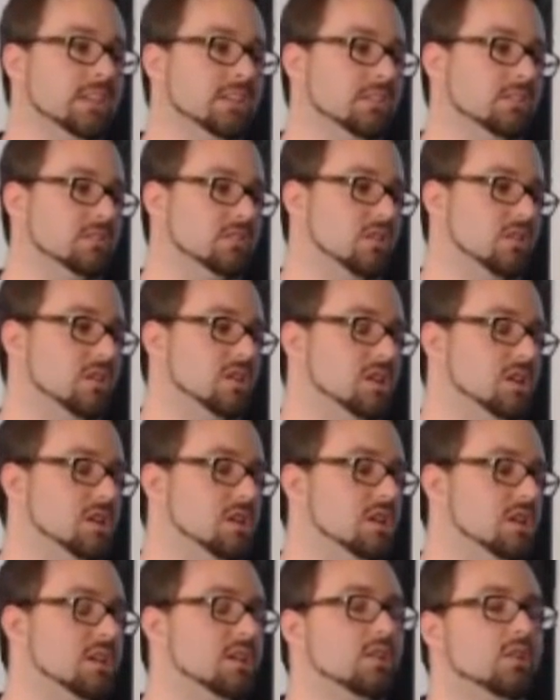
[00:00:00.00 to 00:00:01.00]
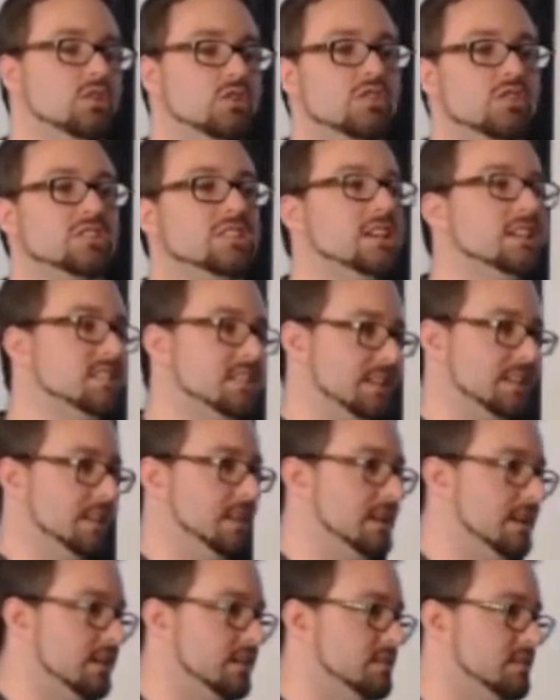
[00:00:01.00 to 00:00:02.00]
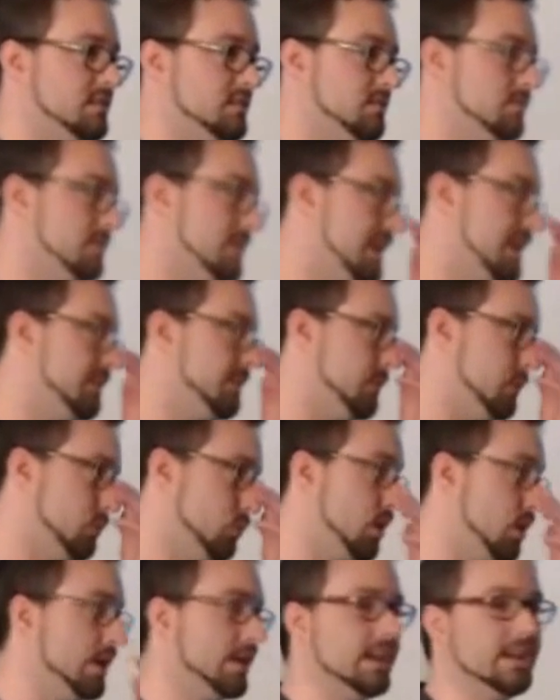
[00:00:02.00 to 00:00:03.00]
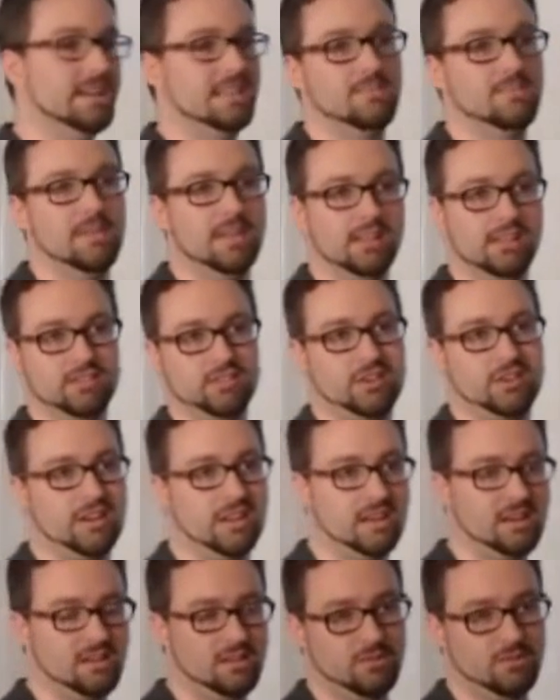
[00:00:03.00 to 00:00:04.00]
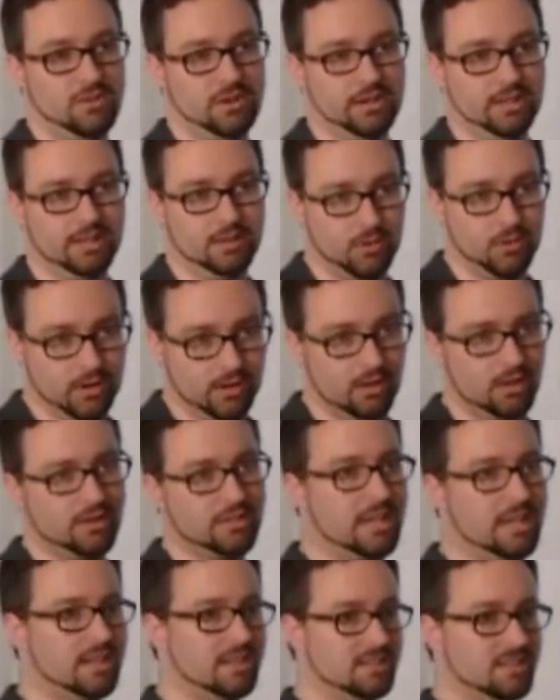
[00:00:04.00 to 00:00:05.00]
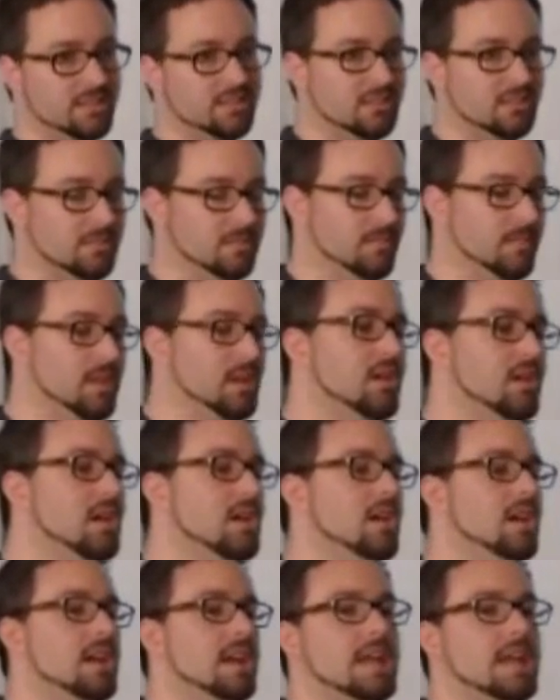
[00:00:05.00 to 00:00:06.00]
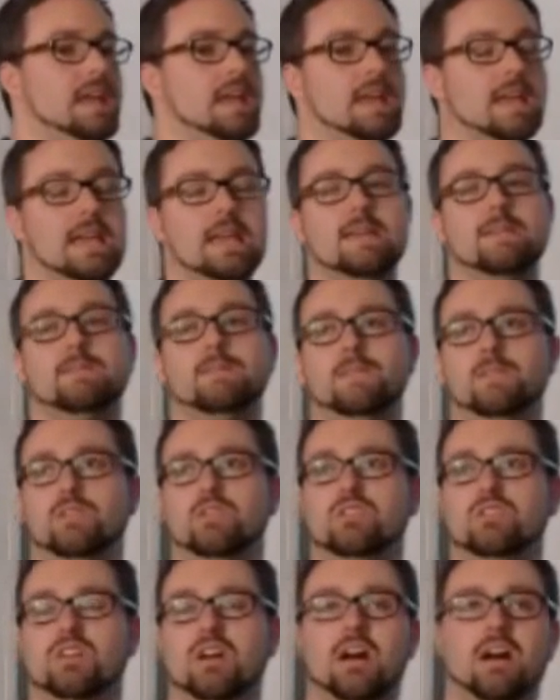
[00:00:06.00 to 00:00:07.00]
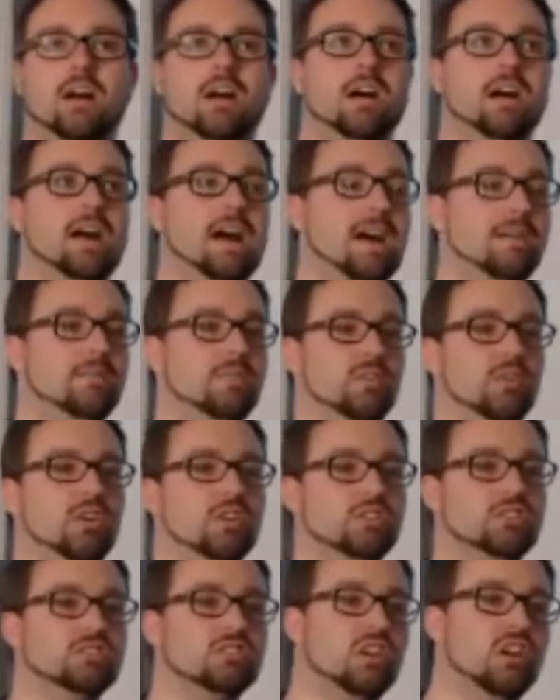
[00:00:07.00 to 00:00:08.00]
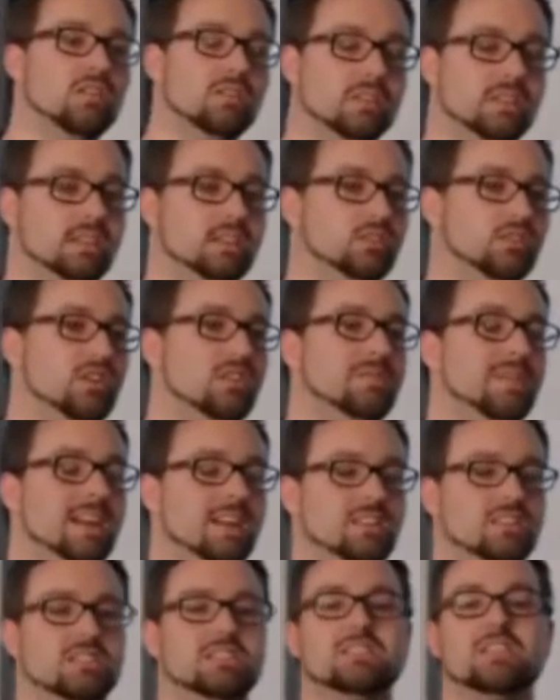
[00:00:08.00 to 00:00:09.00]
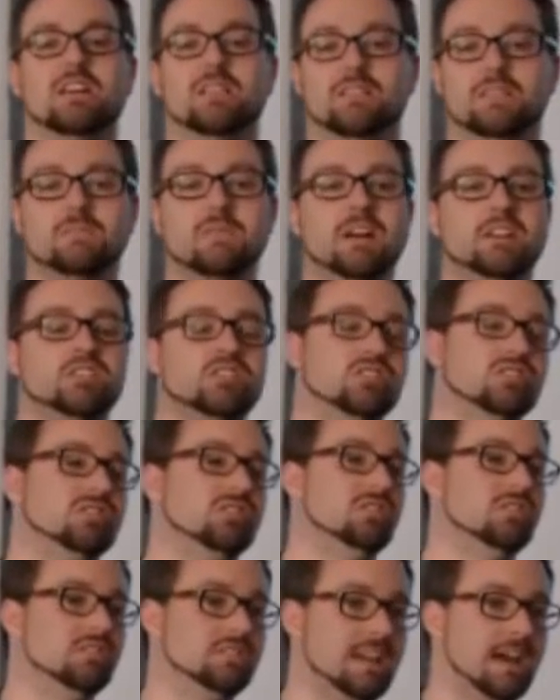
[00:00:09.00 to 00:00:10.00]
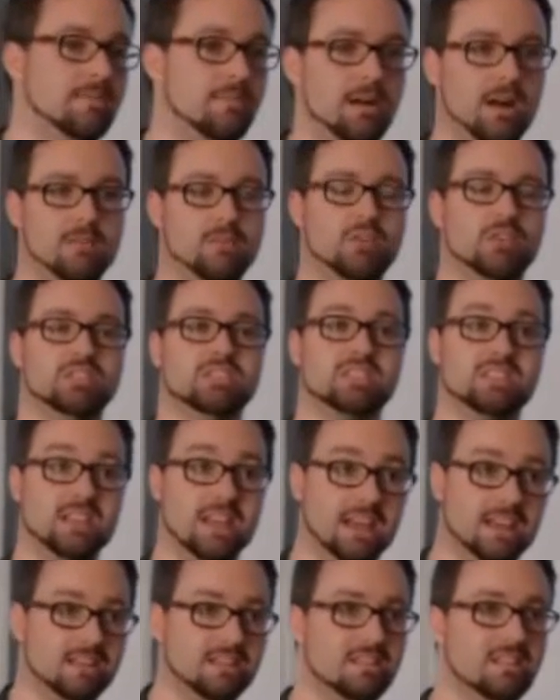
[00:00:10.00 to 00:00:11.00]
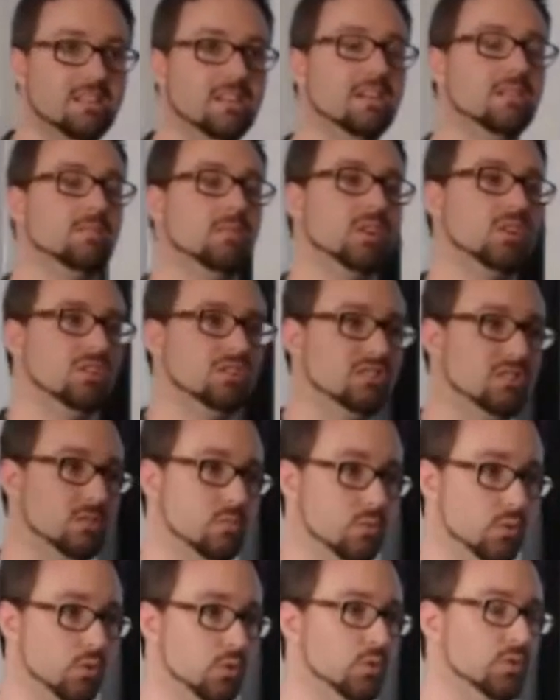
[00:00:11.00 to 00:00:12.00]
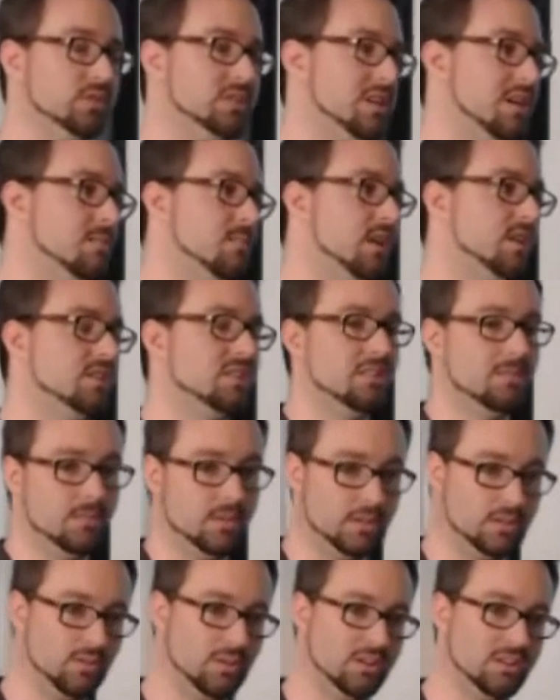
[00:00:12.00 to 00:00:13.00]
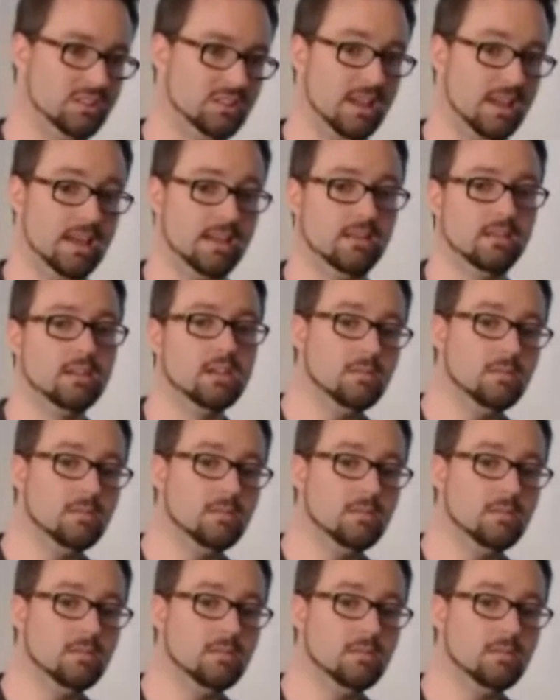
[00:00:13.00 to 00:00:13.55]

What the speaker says: So you could use SE Linux if you're working in the military and you really want to lock down a system. If you have your own server that you're trying to manage yourself, you might choose to use AppArmor instead, because the rules are much simpler to understand,